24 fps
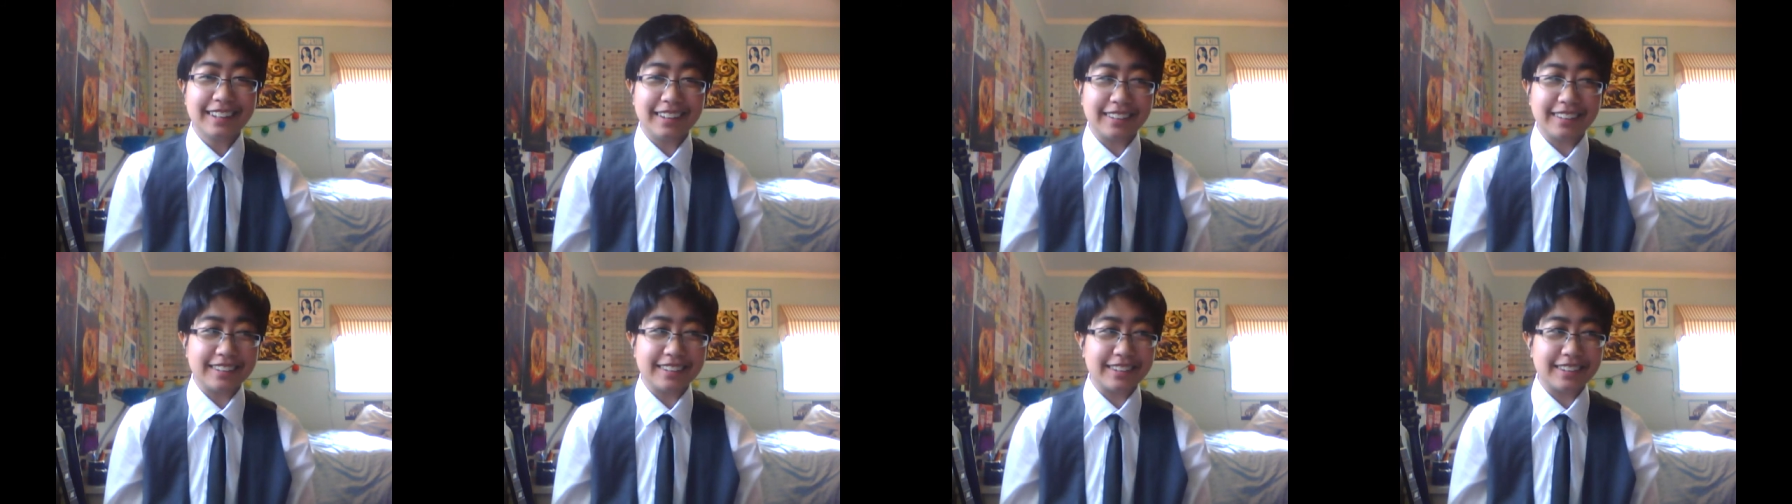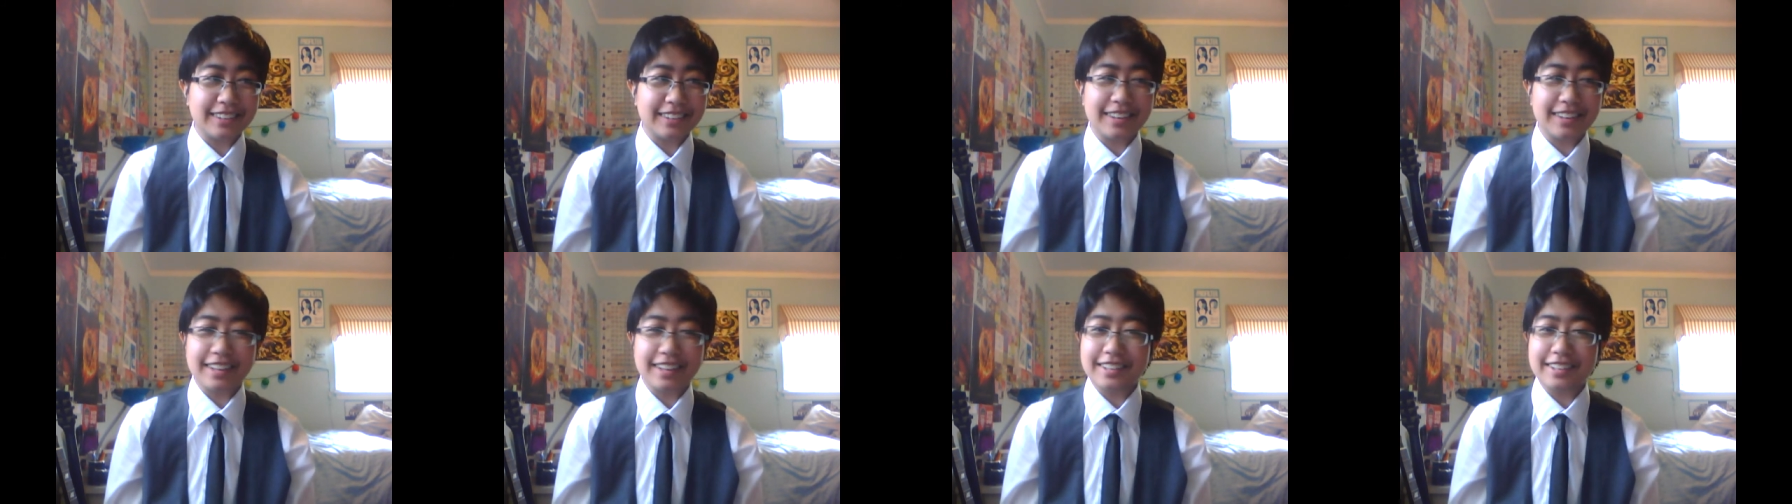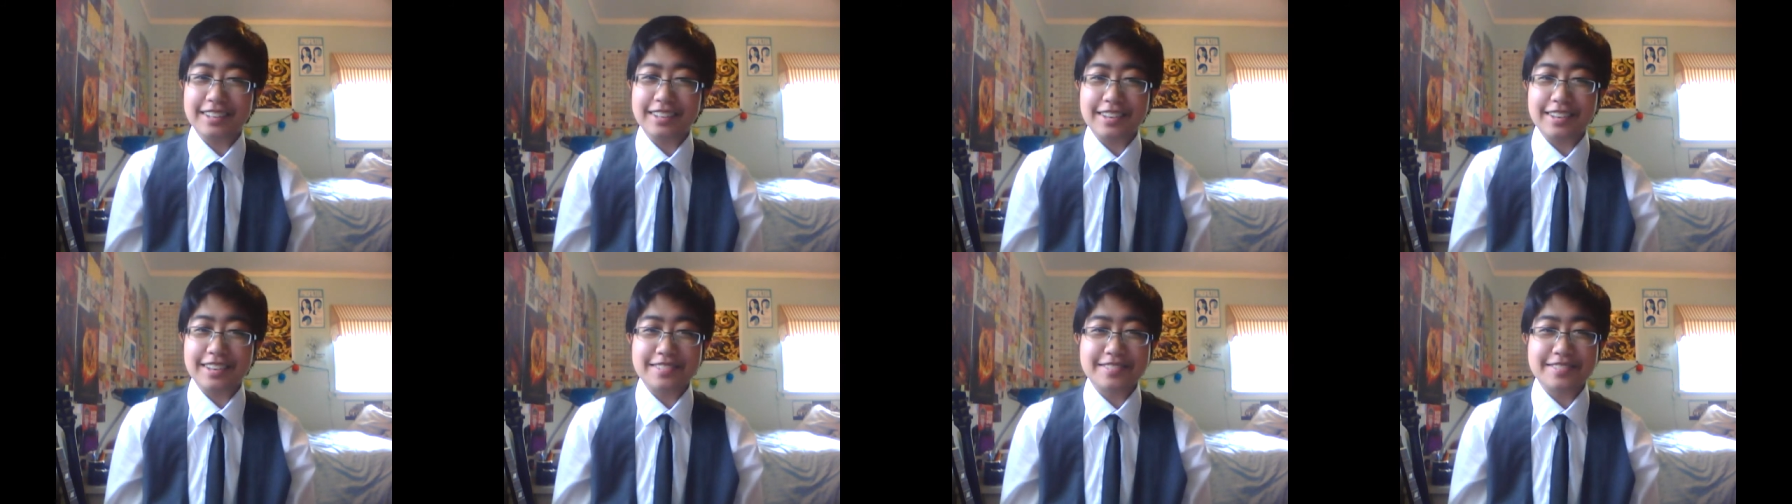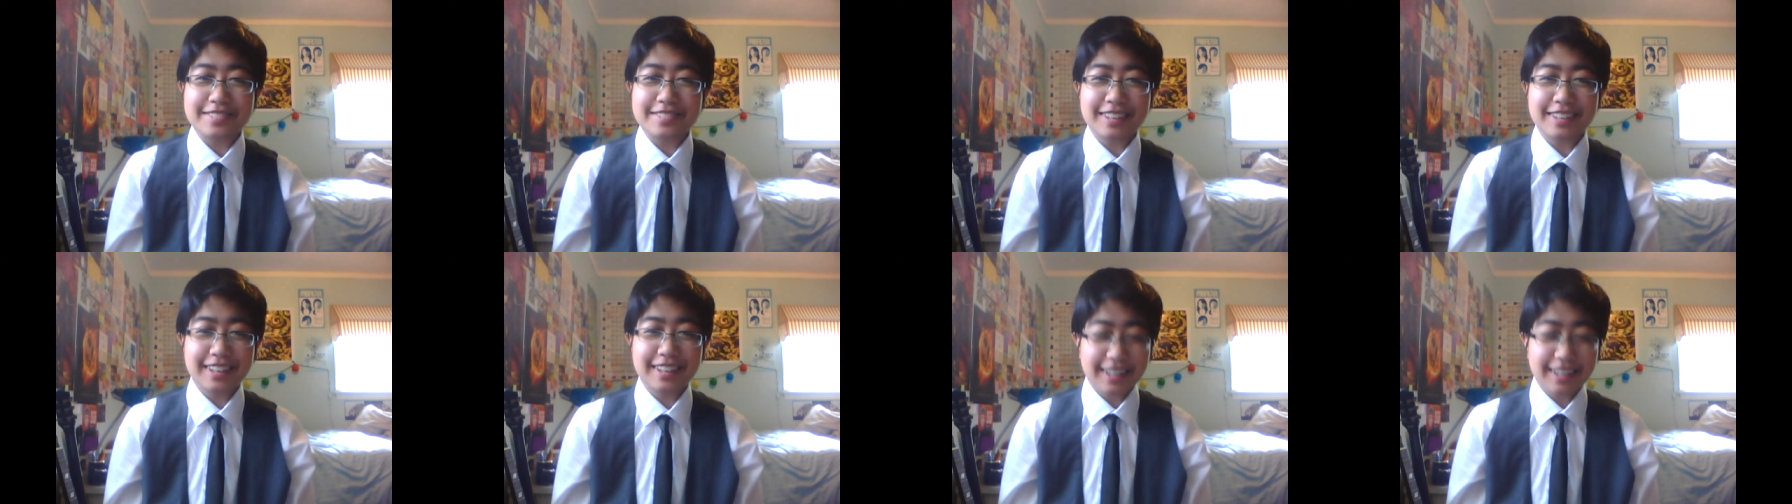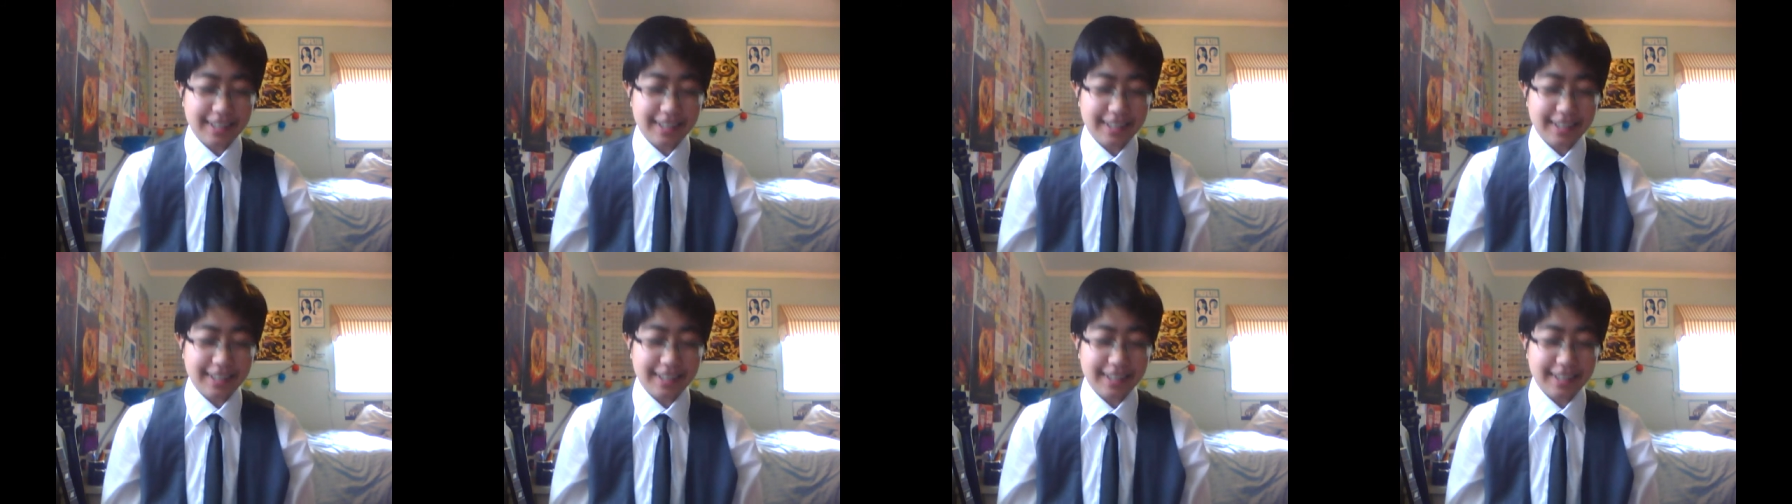on the internet enough.